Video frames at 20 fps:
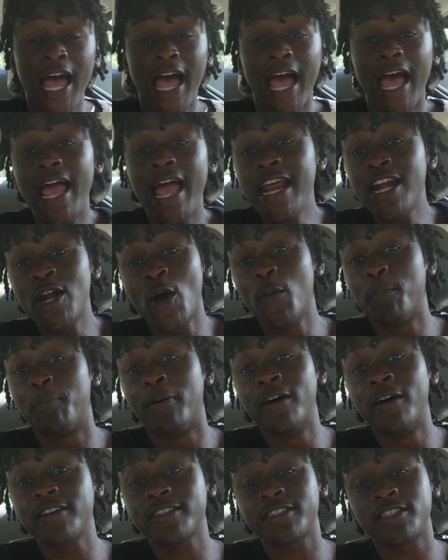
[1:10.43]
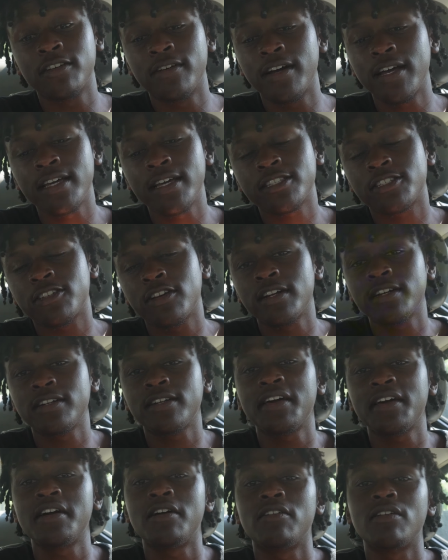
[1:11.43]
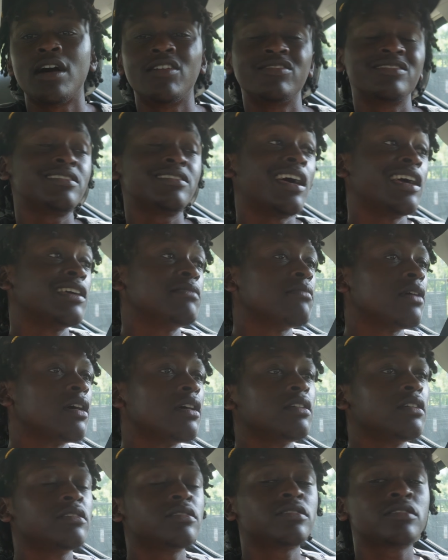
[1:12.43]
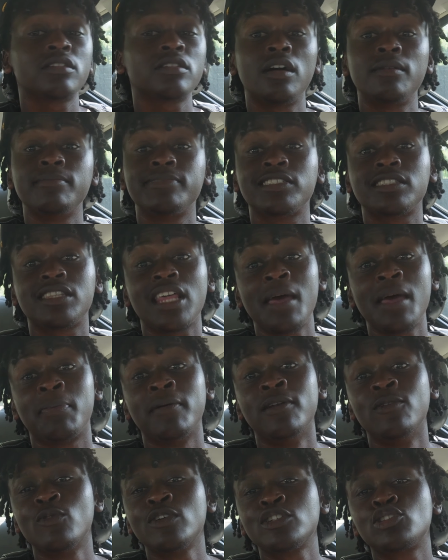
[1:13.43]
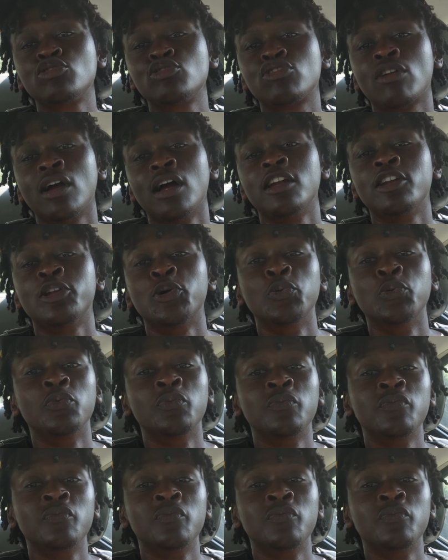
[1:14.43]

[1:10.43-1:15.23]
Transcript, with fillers: I ain't no punk, so I ain't turn it down. I was like, man, I'm stepping. What you trying to do?